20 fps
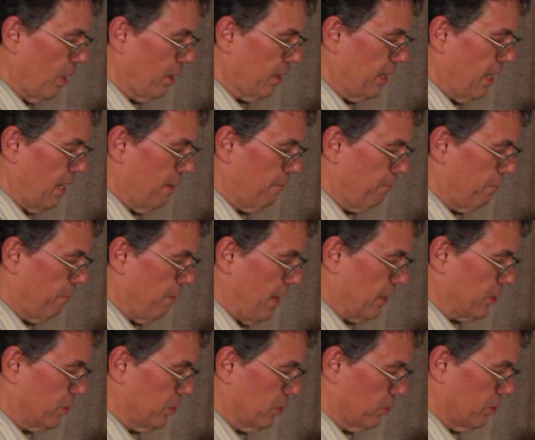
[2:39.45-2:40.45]
not going to have
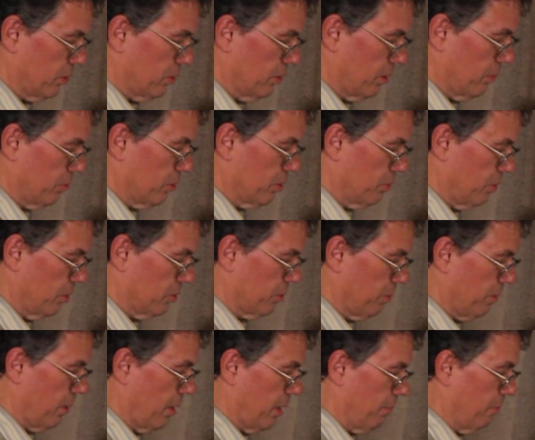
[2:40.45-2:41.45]
fractional numbers
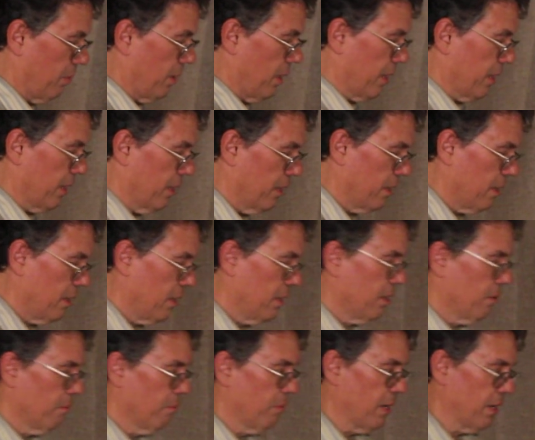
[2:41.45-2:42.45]
multiplied by
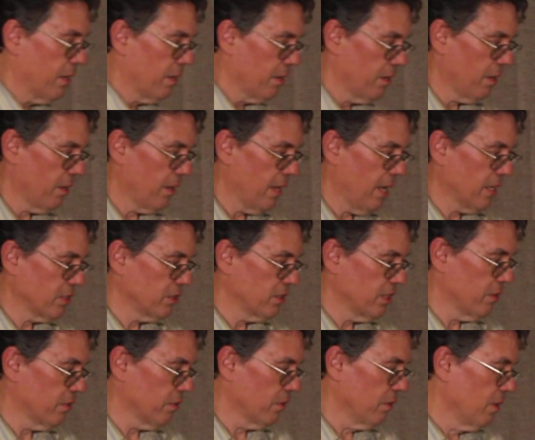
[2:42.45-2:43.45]
x
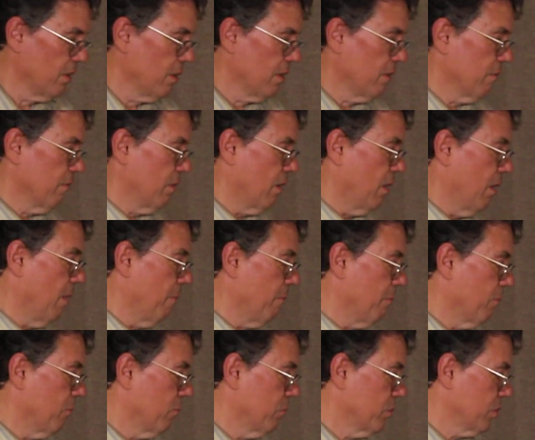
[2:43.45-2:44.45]
either.
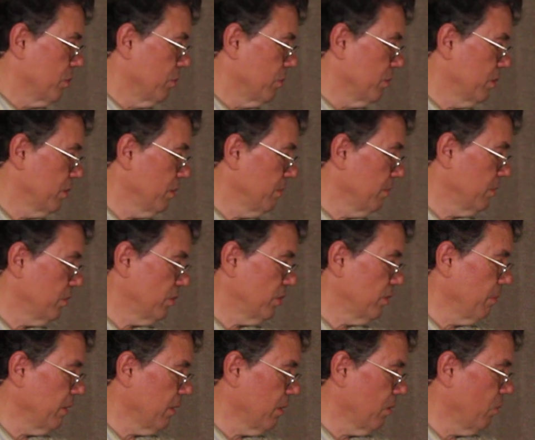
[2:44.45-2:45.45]
So we're just
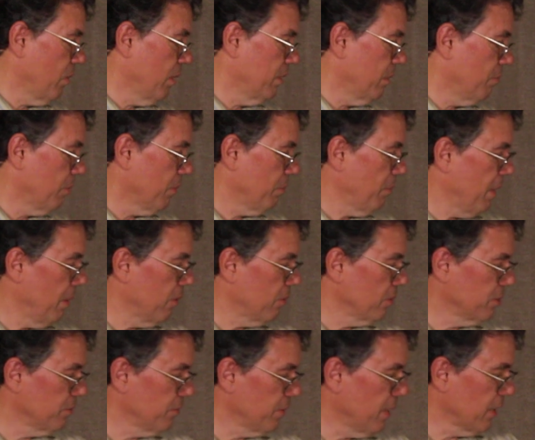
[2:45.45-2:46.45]
simply going to wind up with
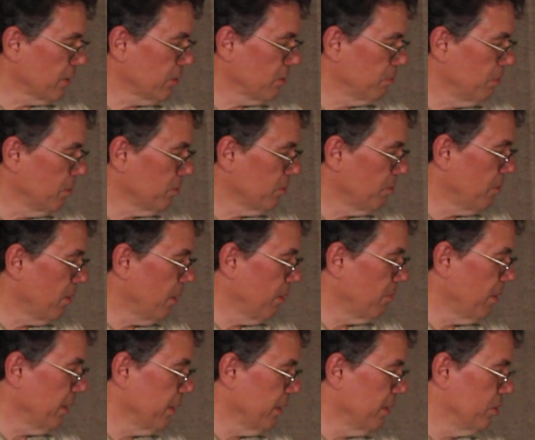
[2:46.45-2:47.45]
powers of x
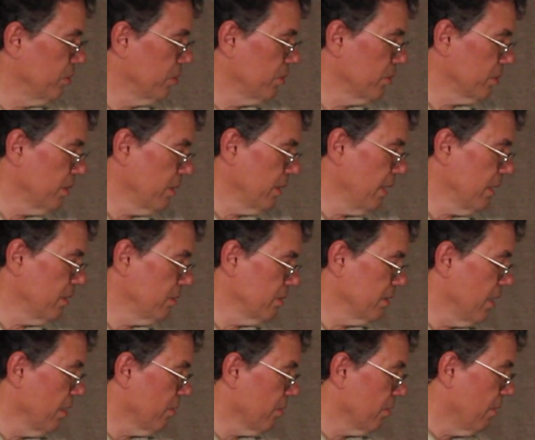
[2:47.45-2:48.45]
multiplied by integers and added
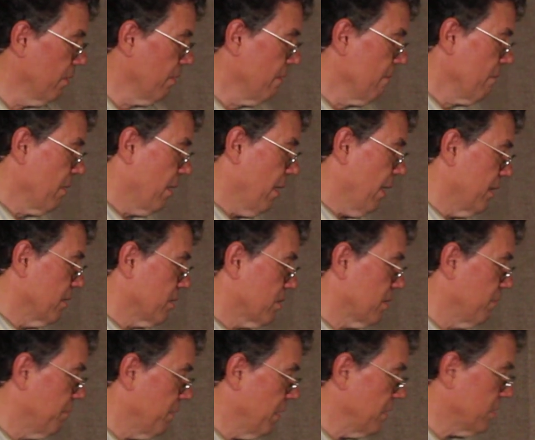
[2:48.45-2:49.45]
together. And it's
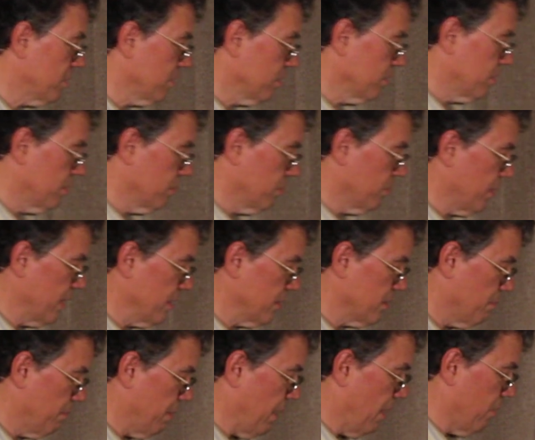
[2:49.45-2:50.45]
conventional to arrange
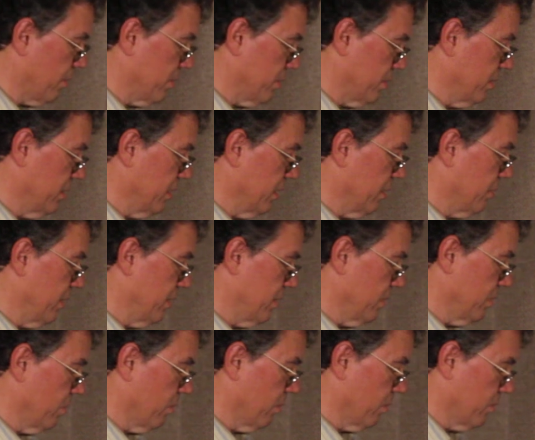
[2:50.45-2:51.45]
the powers in
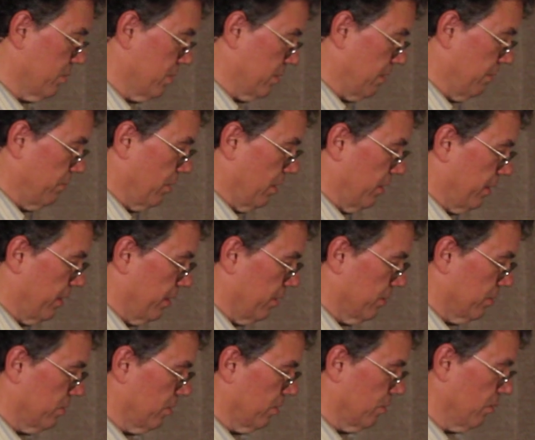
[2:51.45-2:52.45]
decreasing order, as I've done
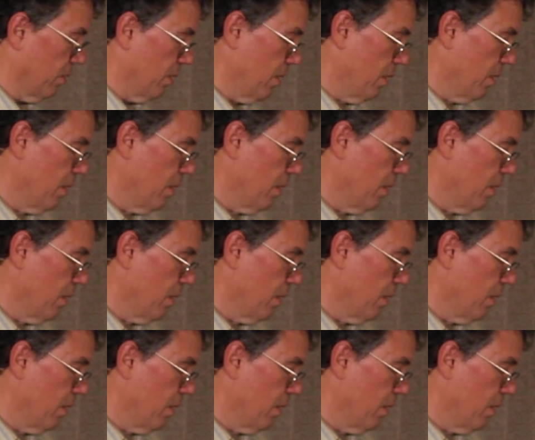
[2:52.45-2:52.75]
here. So